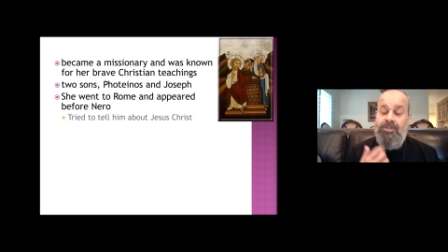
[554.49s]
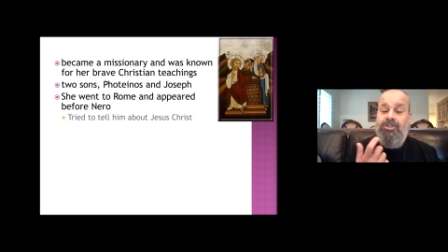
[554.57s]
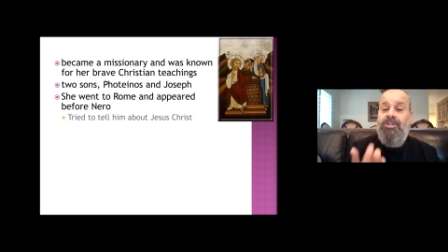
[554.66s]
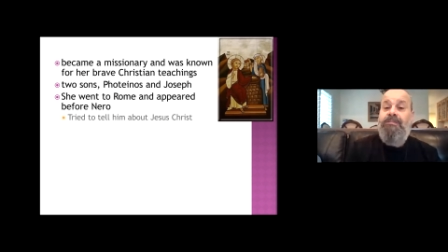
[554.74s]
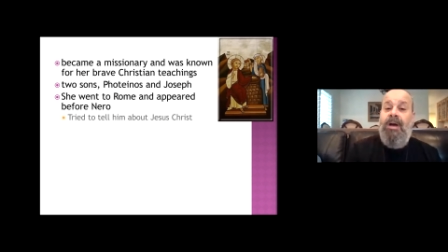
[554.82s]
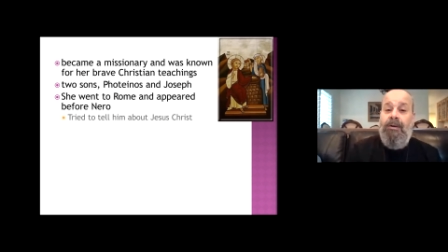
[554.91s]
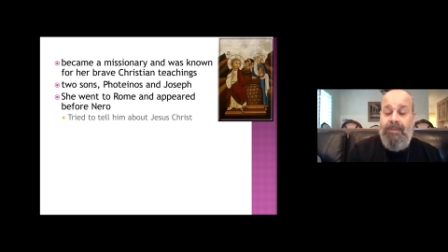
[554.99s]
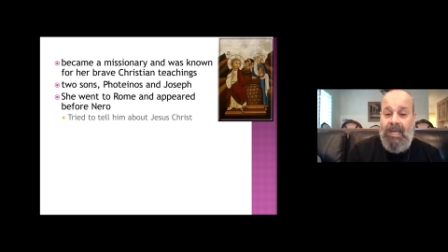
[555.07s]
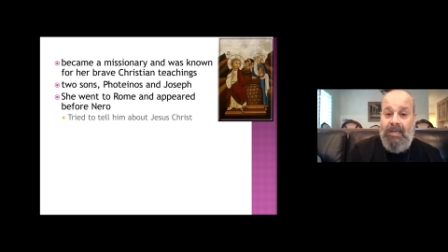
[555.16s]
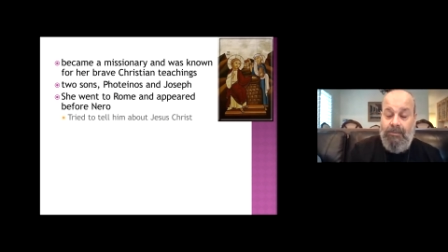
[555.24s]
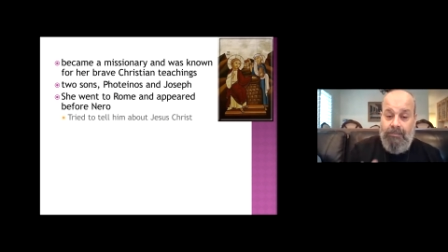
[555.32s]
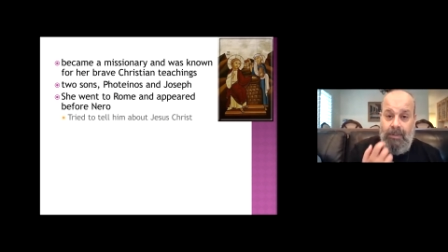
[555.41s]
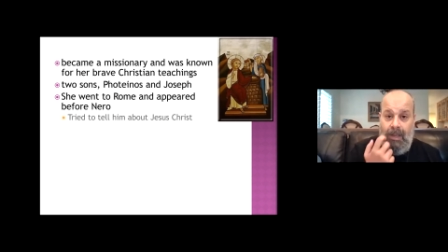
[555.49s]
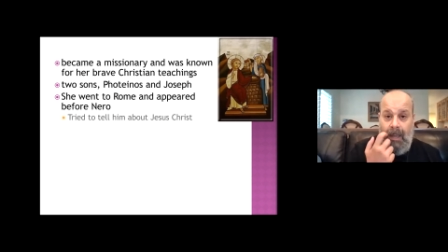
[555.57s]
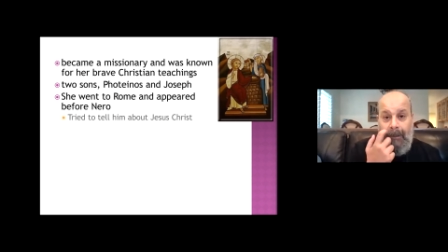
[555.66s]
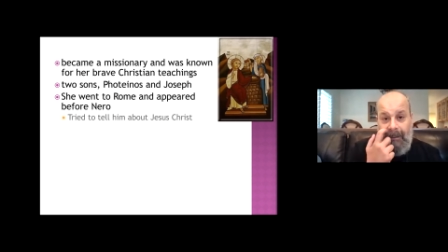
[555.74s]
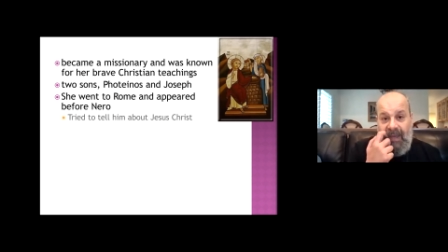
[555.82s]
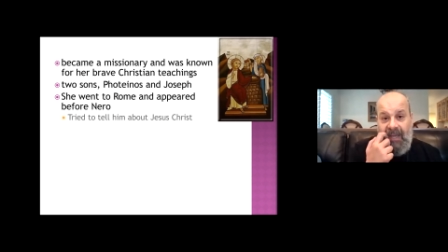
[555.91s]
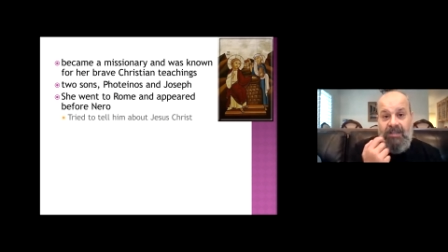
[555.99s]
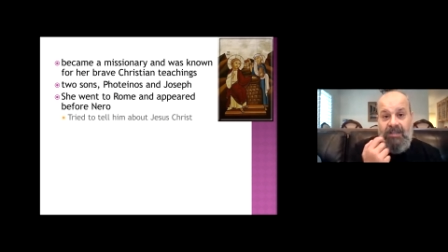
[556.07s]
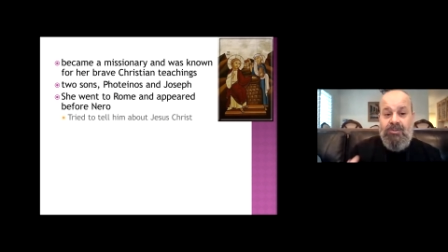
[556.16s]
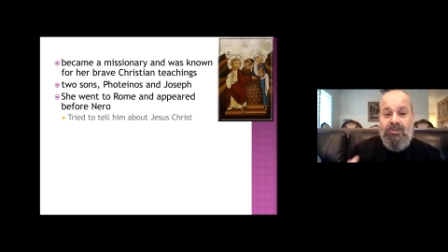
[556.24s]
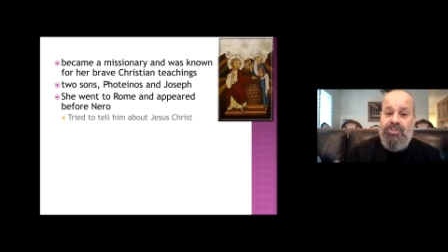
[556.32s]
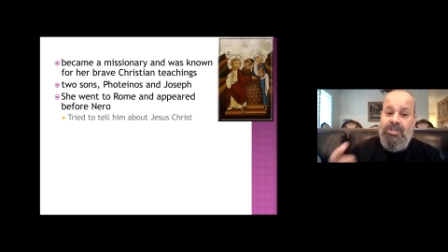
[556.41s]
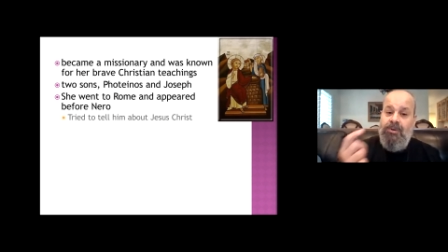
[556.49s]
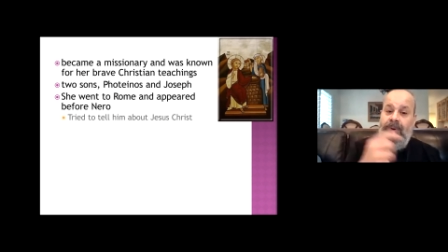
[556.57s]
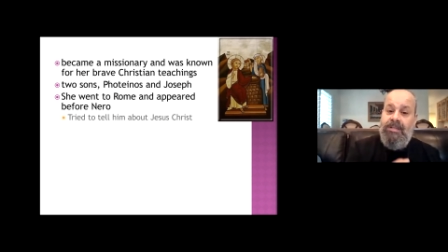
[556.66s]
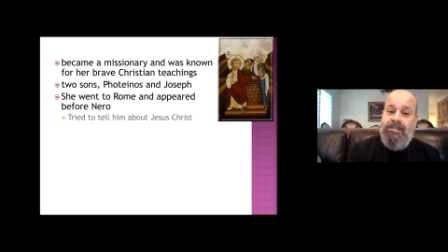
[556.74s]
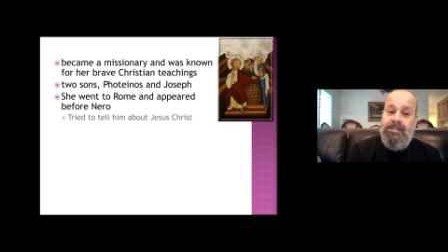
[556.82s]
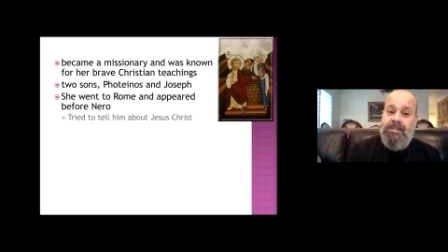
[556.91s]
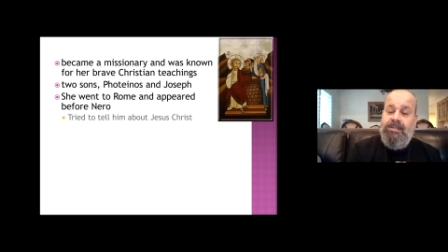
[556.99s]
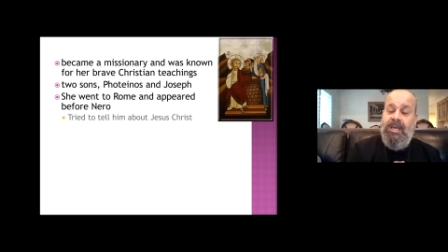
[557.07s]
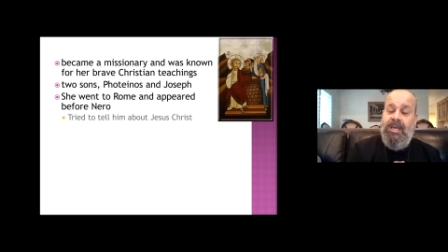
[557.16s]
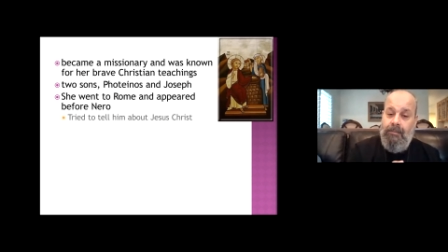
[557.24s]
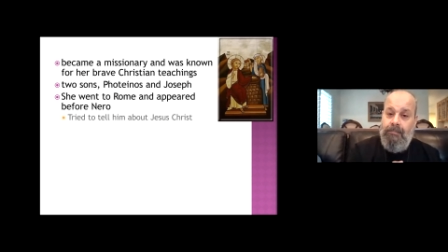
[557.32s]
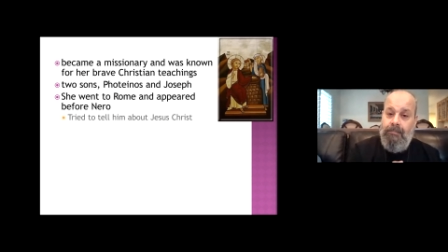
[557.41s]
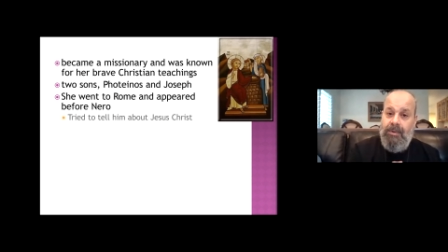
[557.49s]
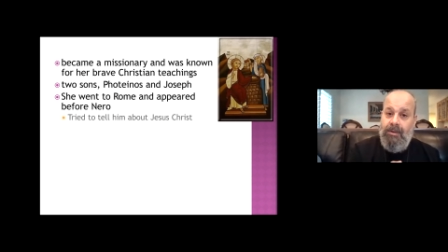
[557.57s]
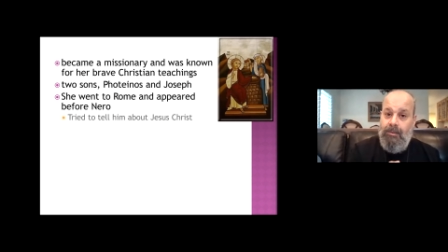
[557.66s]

He found out, and so she went to him